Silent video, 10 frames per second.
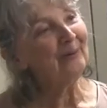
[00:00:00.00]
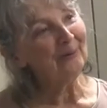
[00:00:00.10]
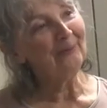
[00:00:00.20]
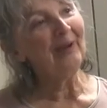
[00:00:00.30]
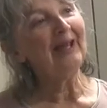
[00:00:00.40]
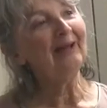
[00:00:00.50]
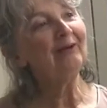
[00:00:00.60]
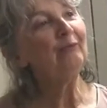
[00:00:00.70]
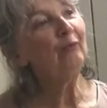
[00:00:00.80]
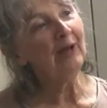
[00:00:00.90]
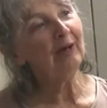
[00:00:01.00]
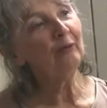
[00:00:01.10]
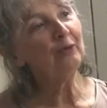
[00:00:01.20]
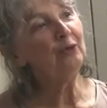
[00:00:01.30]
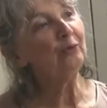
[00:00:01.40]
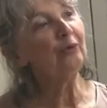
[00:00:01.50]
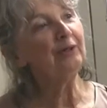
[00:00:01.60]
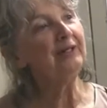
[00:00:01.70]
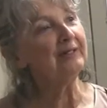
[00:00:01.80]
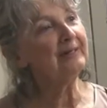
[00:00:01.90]
So how were you
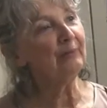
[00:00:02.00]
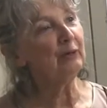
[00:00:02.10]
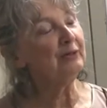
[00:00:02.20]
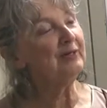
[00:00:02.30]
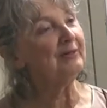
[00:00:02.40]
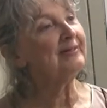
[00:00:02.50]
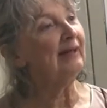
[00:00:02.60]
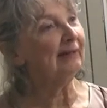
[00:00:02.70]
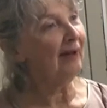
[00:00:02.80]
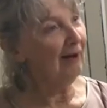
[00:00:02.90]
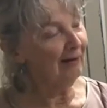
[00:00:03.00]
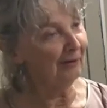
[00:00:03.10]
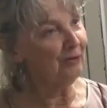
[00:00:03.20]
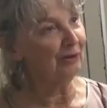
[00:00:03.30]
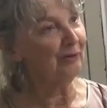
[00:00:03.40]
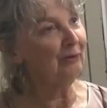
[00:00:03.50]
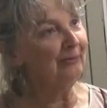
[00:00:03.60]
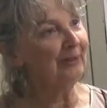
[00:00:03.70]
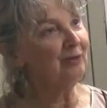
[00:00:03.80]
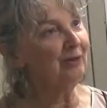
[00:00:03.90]
predisposed to psychology? You
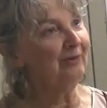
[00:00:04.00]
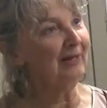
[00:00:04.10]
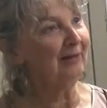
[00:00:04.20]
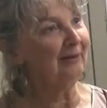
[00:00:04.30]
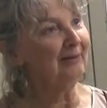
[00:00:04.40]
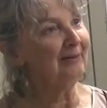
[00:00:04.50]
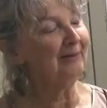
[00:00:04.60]
mentioned that.